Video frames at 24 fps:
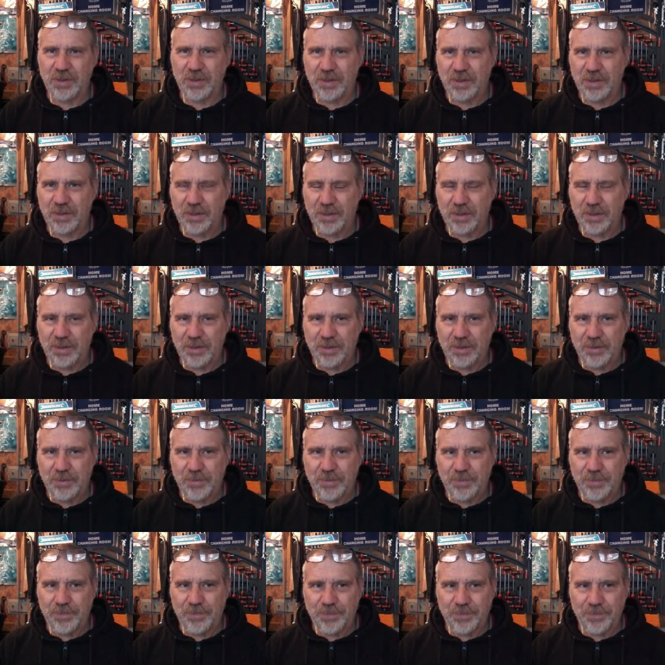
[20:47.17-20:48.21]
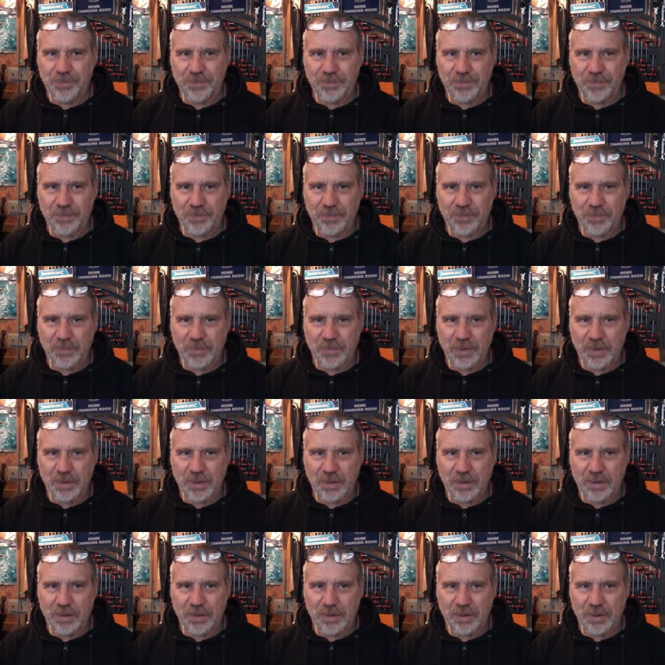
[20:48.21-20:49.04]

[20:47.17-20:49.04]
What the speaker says: Nobody speaks.